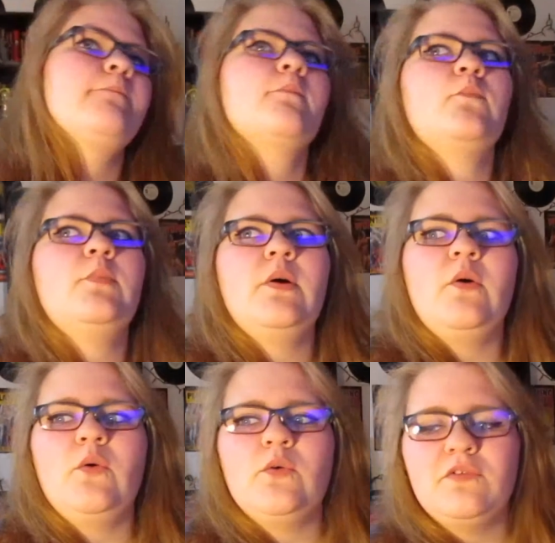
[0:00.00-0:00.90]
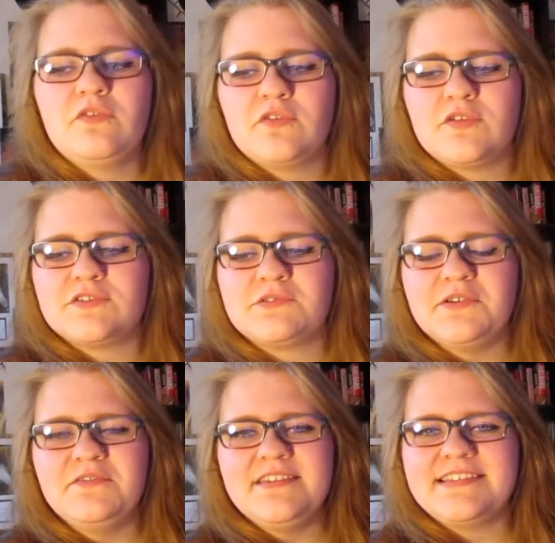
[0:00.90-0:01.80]
both
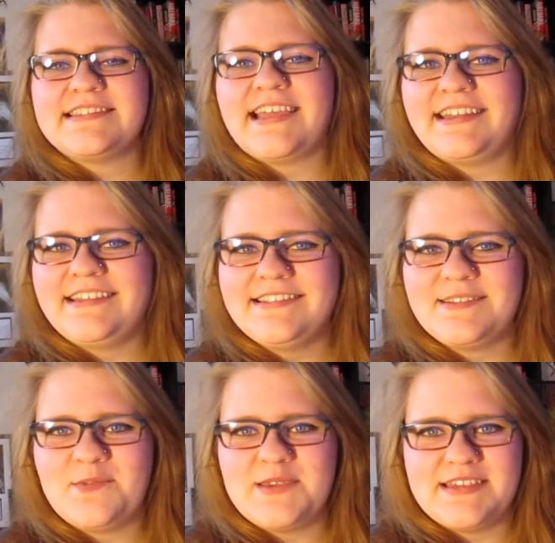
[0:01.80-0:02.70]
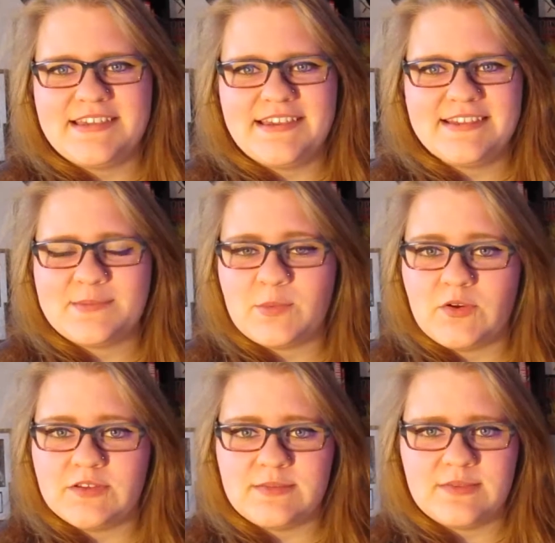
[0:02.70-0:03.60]
sort of excited to be
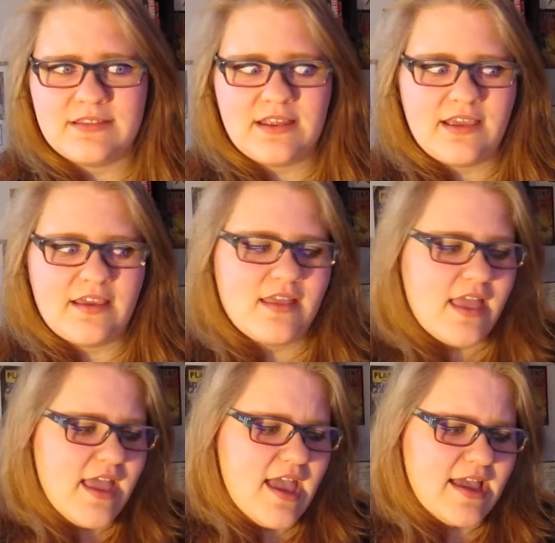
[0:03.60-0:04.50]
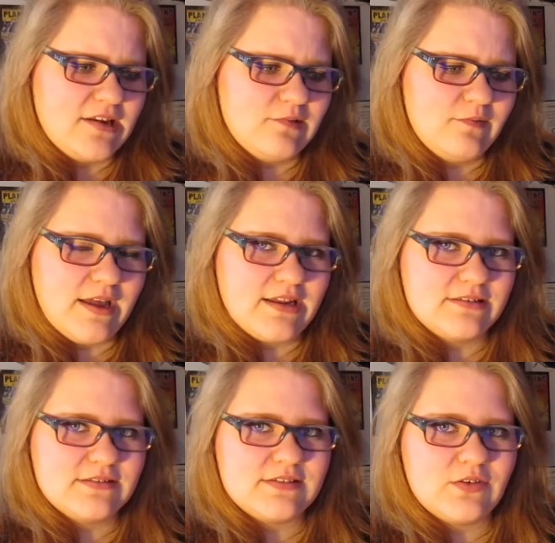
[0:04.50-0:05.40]
exploring something that I hadn't read
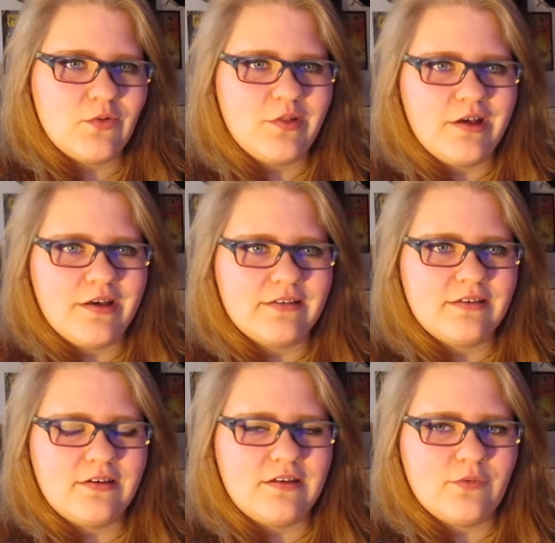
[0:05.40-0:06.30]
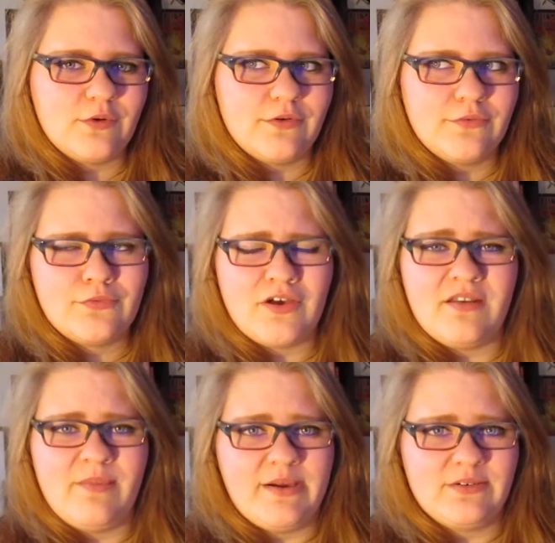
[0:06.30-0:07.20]
in so long or thought
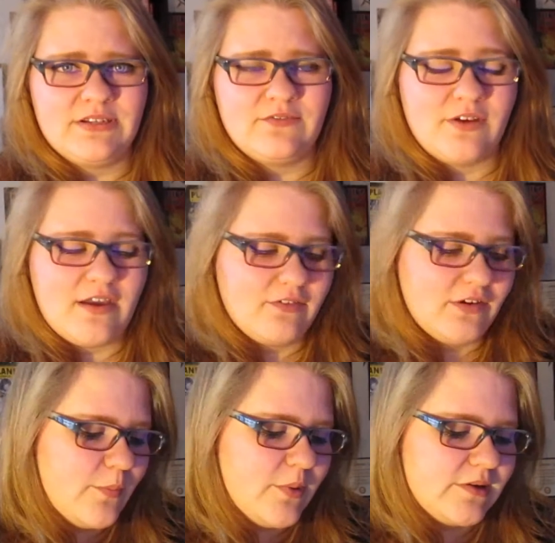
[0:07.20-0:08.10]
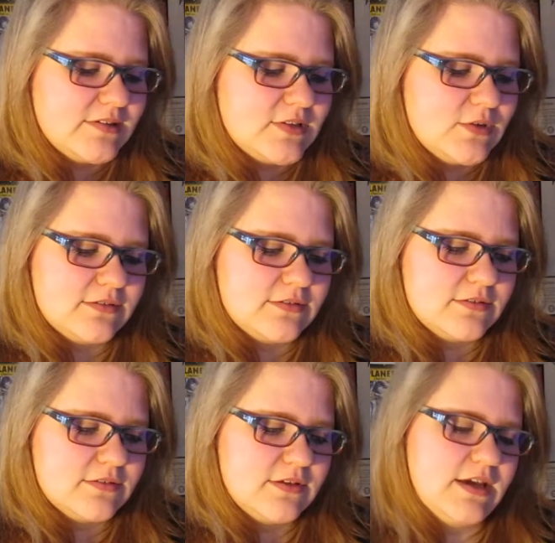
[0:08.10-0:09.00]
about in forever, but also
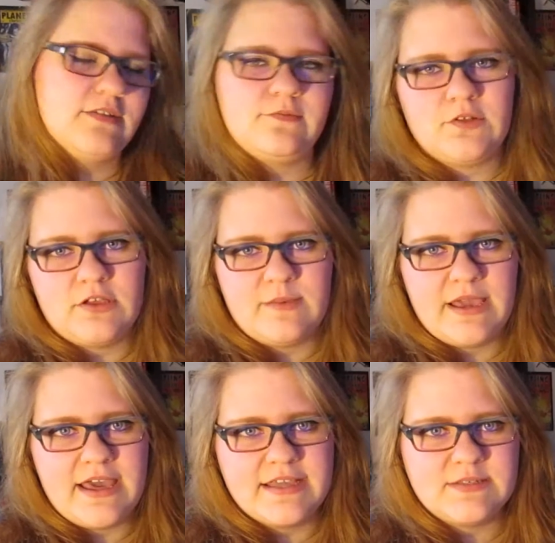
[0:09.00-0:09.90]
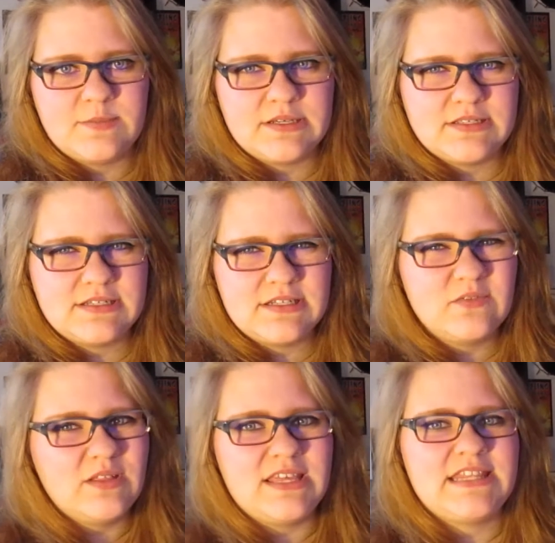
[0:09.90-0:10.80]
kind of rolling my eyes because I didn't
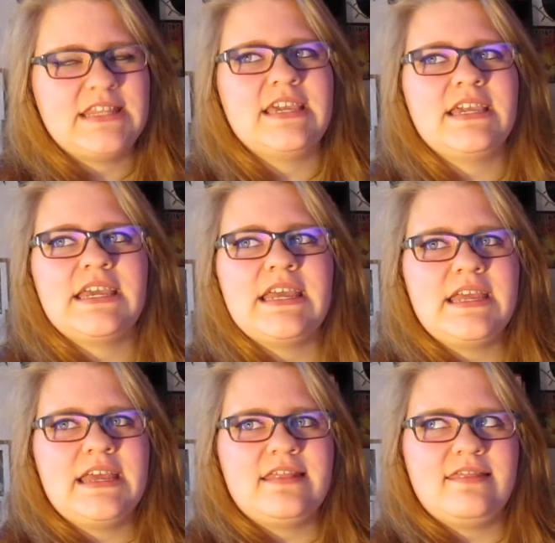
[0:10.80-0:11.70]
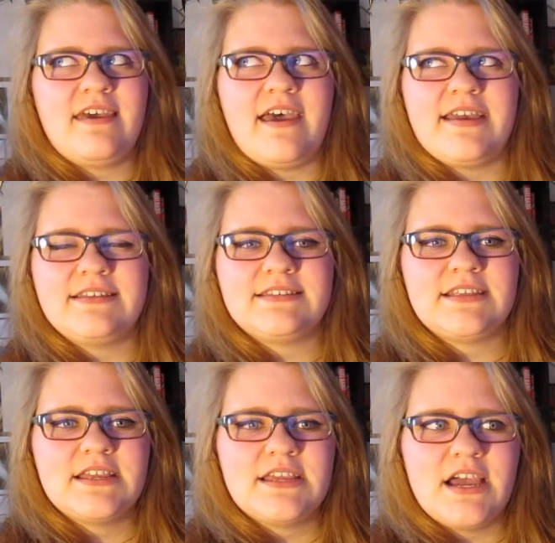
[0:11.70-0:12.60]
really think that
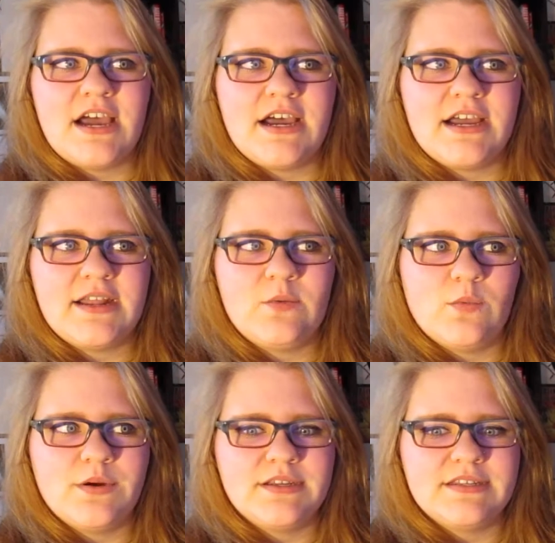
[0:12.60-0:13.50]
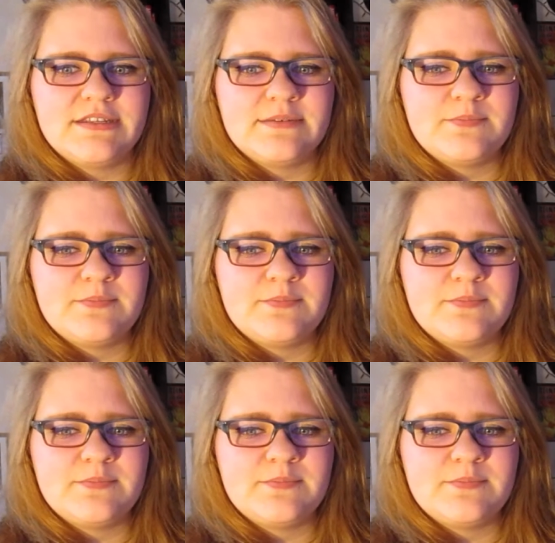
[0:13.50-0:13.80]
I would